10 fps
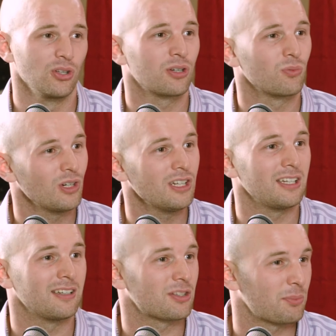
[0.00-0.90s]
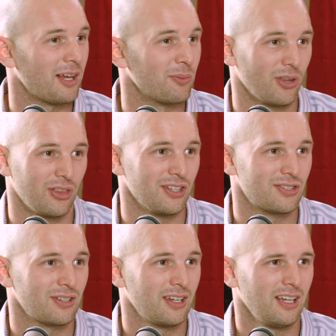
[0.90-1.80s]
You can really explain what it
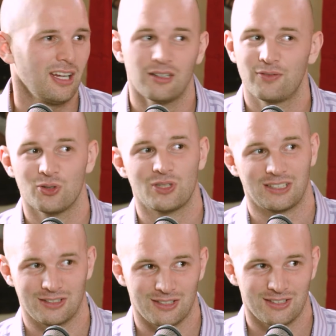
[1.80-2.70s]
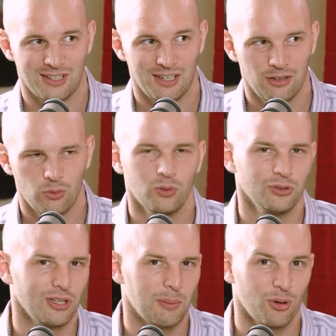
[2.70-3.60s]
is in a few sentences. We'll
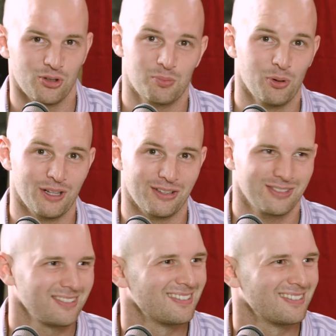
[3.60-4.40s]
do that post-spoilers.